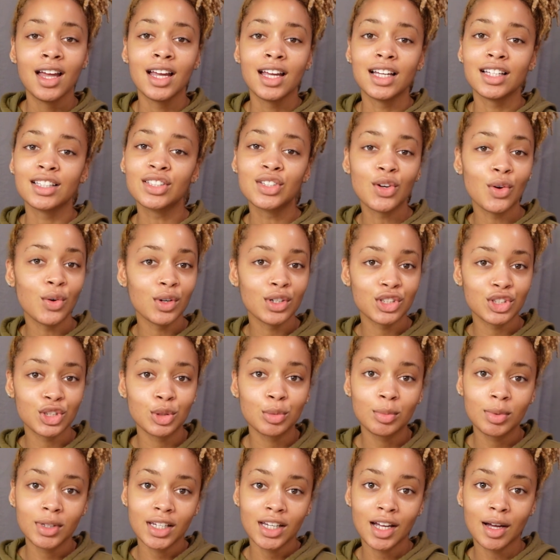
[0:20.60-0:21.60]
is going to
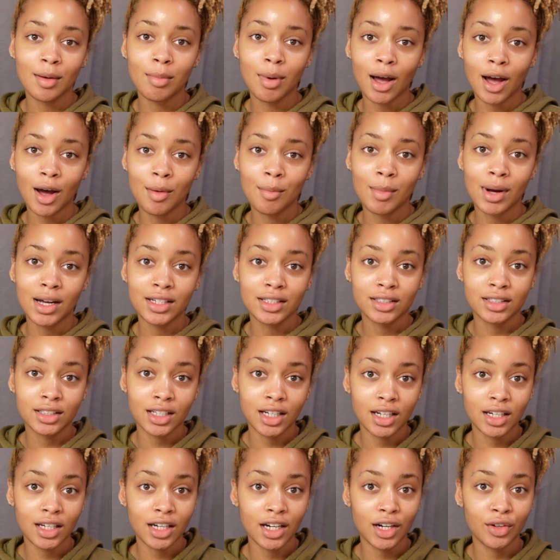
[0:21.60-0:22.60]
be about my
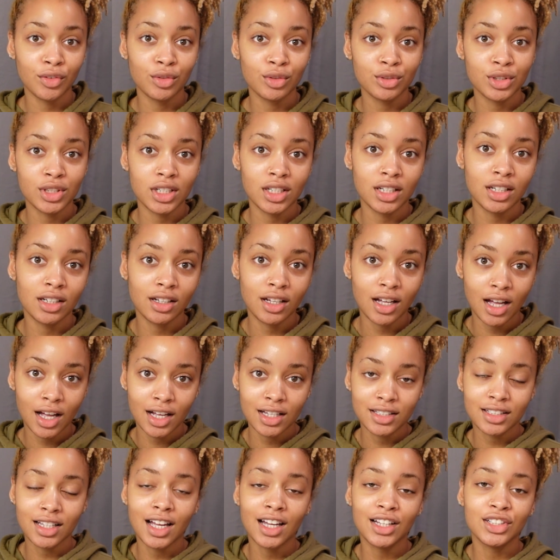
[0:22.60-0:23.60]
skincare routine,
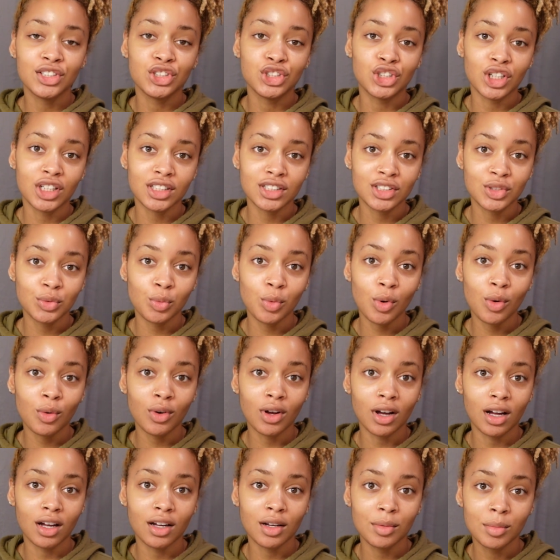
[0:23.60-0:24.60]
guys. I just woke
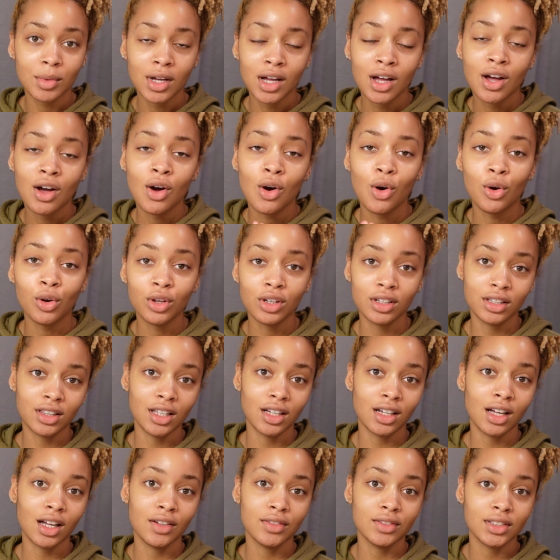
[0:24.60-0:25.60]
up. Only
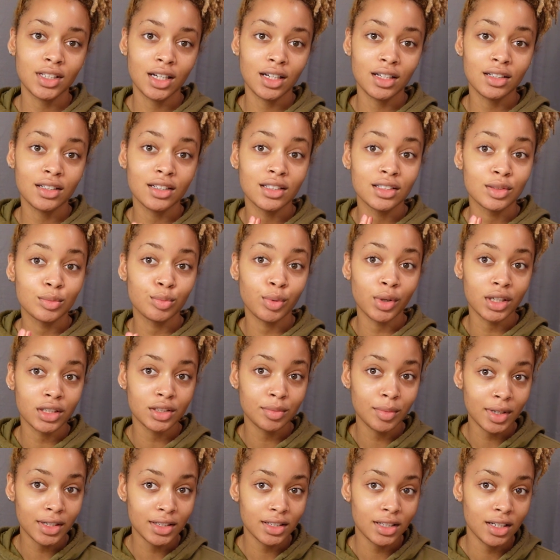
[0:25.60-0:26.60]
thing I've done is brush
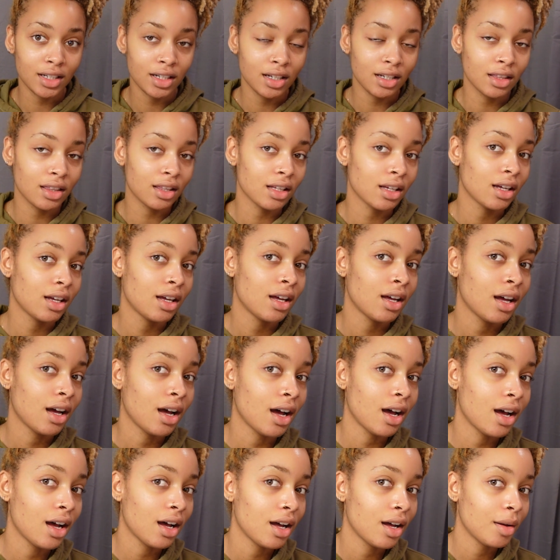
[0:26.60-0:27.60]
my teeth,
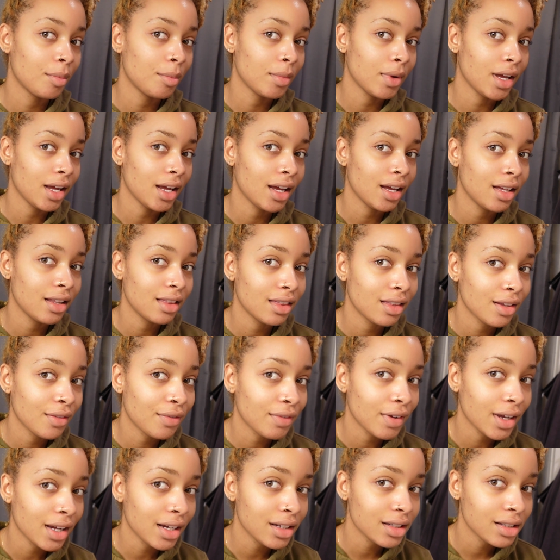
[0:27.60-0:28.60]
and the
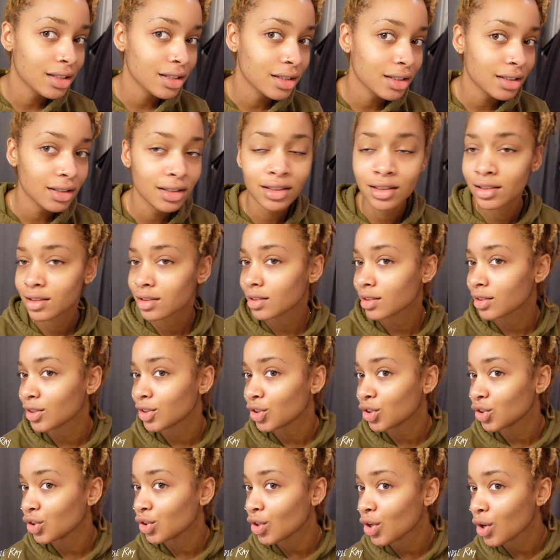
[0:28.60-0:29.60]
face is,
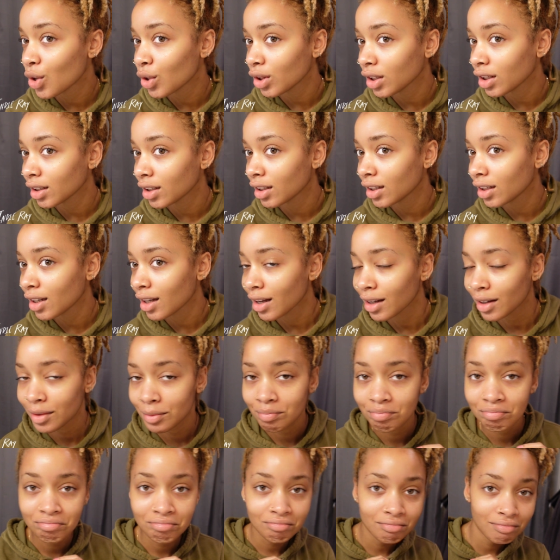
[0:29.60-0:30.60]
you know, looking
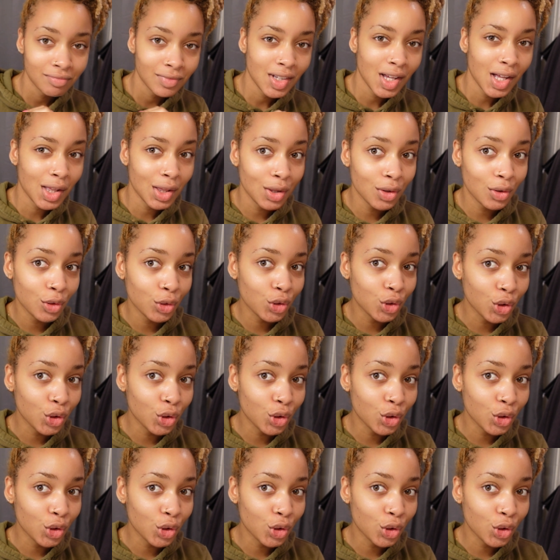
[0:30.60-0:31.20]
a little